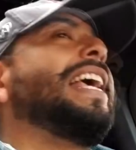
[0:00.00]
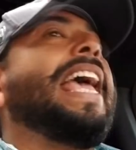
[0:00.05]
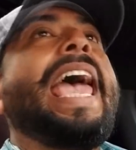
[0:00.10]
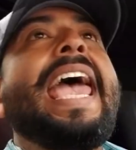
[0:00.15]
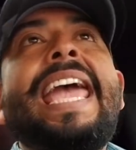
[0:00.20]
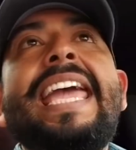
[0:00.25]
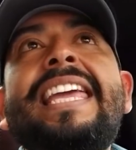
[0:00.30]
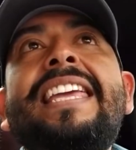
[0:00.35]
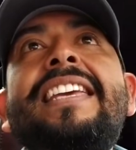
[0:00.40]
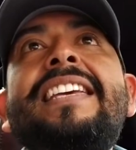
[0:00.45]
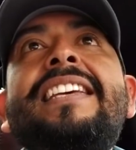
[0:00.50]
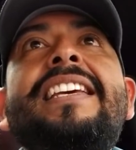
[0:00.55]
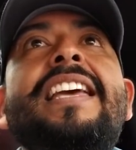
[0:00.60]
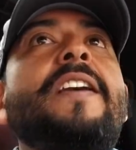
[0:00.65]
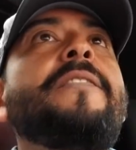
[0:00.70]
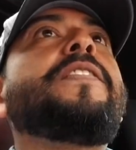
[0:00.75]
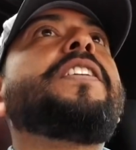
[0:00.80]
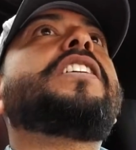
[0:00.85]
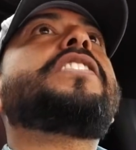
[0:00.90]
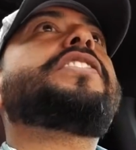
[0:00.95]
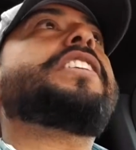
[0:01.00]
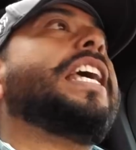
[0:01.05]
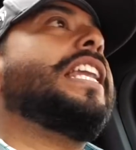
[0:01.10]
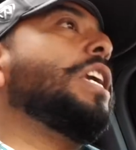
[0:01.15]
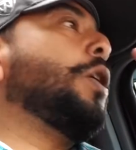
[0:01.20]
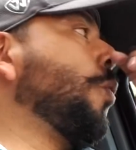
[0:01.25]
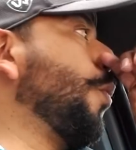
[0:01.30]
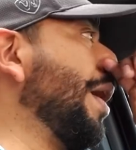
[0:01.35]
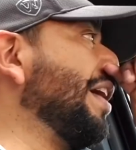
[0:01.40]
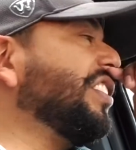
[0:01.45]
Hey, if there's any
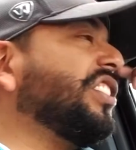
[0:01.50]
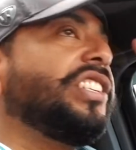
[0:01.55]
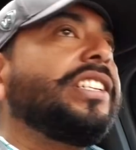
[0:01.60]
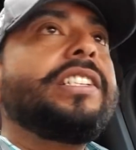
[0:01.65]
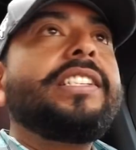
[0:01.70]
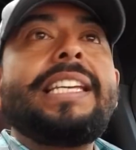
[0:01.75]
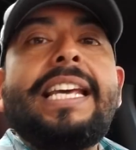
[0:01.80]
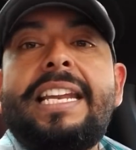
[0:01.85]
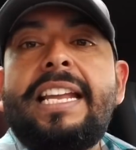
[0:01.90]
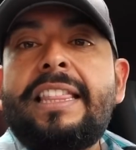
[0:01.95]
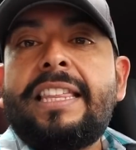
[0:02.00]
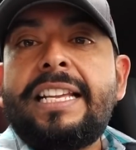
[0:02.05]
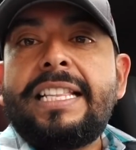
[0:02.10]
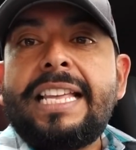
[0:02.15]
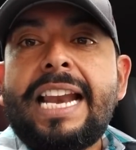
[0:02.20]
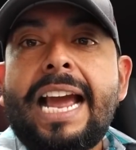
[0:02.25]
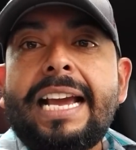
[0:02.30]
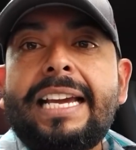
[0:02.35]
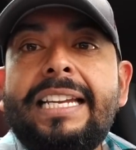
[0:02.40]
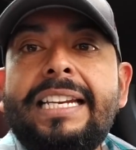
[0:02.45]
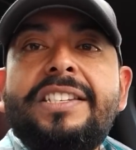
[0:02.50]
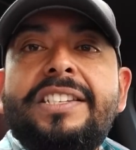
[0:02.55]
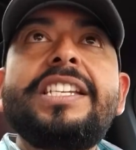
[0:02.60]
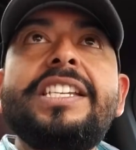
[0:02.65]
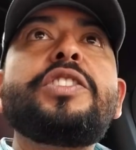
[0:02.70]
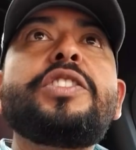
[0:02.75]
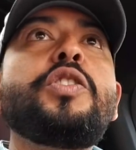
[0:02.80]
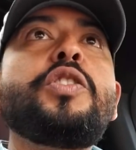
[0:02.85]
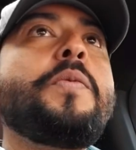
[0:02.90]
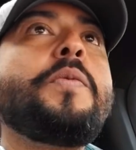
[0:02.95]
questions, anything that I can
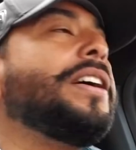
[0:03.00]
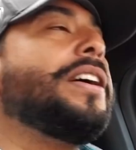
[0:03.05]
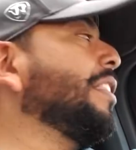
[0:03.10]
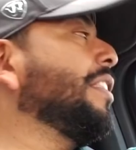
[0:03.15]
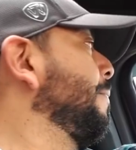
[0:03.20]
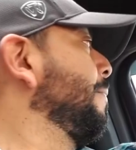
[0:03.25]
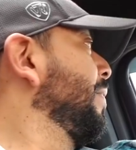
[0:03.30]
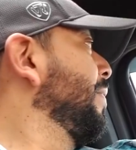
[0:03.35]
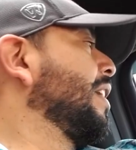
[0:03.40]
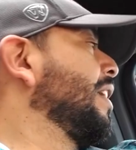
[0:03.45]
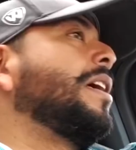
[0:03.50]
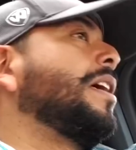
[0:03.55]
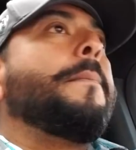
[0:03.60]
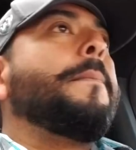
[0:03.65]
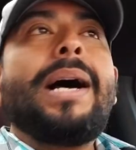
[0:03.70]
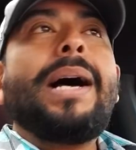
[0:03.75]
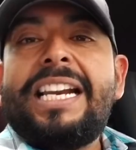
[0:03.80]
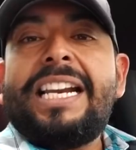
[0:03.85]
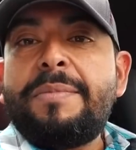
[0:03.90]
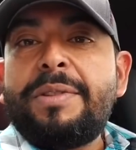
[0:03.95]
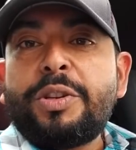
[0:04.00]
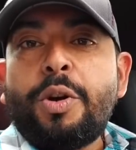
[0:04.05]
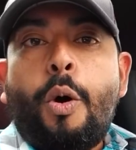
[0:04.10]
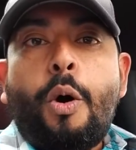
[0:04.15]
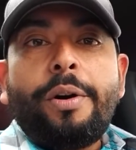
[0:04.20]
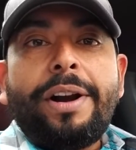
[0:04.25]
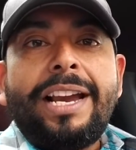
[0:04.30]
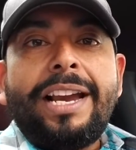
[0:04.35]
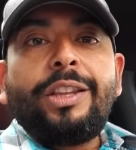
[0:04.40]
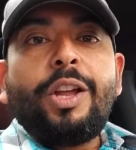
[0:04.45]
assist you with, my name is
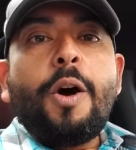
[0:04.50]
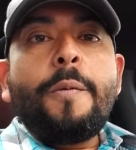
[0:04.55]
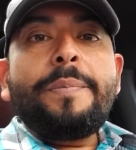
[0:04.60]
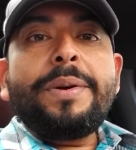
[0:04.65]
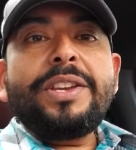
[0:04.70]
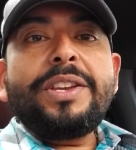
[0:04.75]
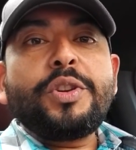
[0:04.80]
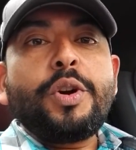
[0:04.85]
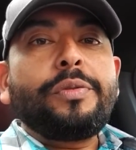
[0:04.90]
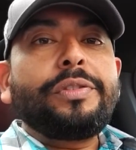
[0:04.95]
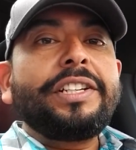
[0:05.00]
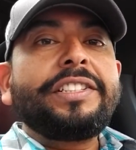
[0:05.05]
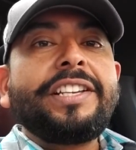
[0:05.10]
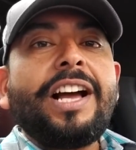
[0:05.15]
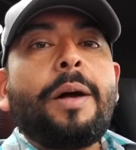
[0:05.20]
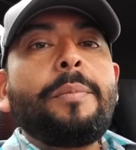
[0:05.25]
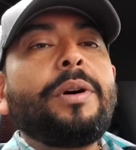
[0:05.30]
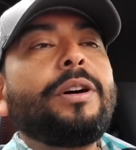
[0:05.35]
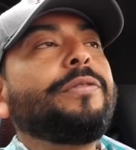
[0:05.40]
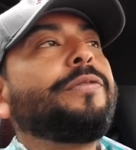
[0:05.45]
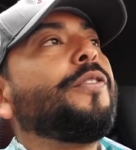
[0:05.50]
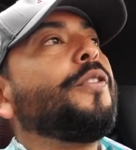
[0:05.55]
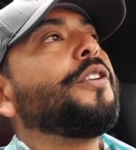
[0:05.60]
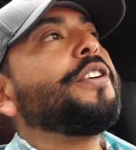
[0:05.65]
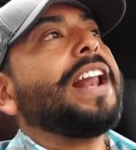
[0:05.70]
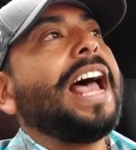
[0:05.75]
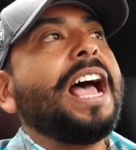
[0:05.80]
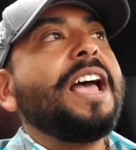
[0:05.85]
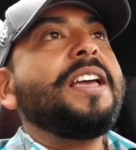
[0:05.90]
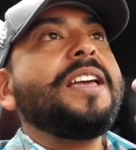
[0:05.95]
Jorge Lopez over at Tomball
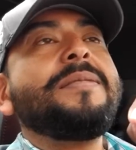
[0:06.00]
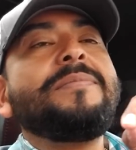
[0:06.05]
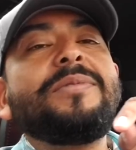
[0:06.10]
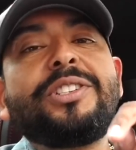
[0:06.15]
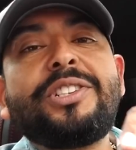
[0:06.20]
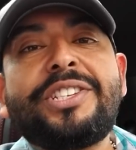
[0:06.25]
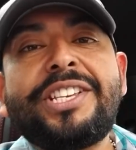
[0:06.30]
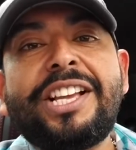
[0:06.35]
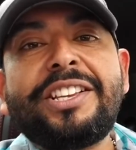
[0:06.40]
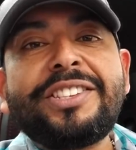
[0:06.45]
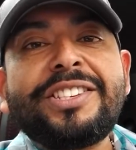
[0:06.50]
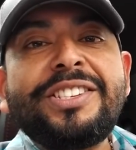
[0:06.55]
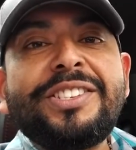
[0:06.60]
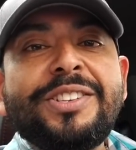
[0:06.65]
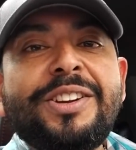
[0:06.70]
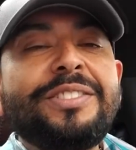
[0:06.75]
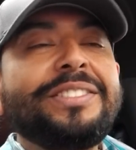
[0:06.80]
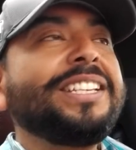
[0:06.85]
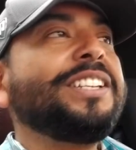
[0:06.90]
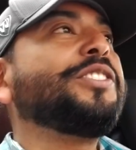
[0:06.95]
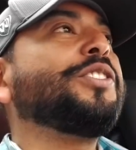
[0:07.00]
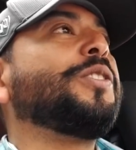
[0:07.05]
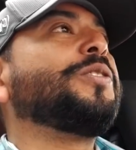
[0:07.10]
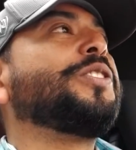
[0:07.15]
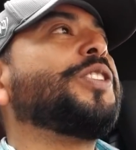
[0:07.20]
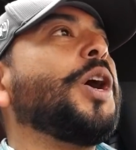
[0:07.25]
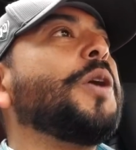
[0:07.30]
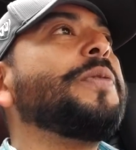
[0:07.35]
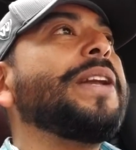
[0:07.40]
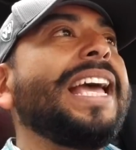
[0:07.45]
Ford. I am your sales consultant, so
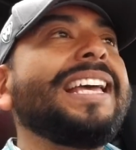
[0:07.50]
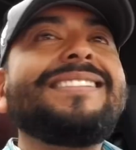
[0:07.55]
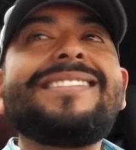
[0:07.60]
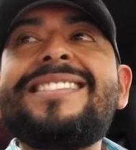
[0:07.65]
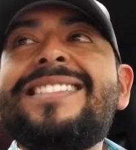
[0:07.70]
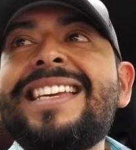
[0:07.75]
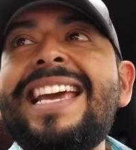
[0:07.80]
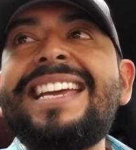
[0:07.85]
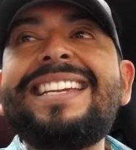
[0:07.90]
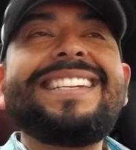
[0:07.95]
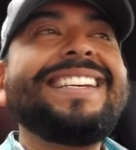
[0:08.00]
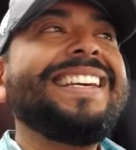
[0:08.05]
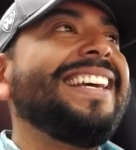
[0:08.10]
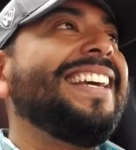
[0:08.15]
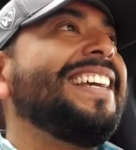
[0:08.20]
don't hesitate